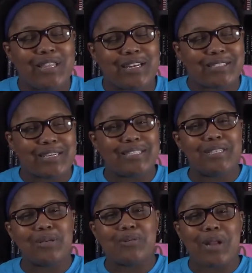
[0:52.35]
let's get
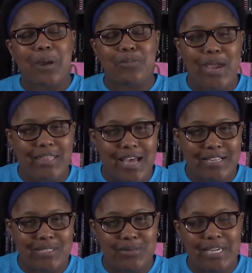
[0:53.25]
to what I read
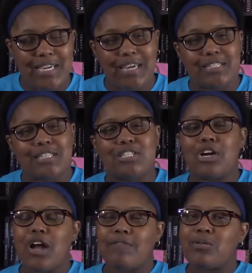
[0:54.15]
last week. To start
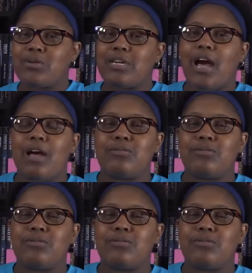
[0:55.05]
off the week, I